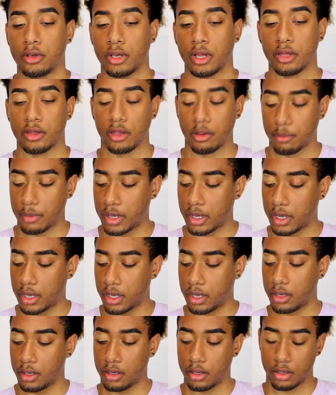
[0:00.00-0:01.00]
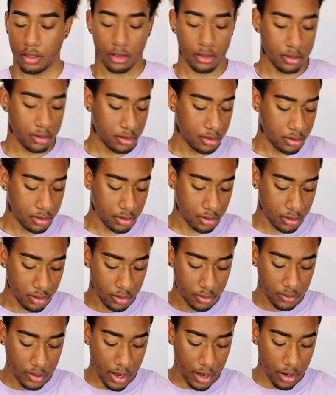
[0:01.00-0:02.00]
now that my
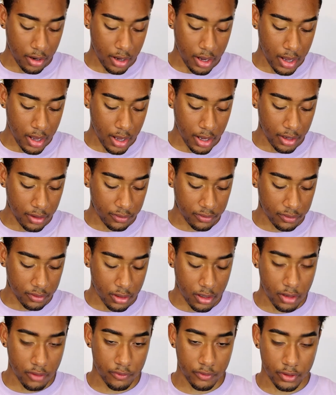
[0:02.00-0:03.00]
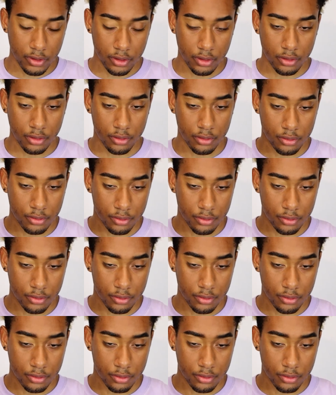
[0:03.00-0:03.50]
entire eye is covered,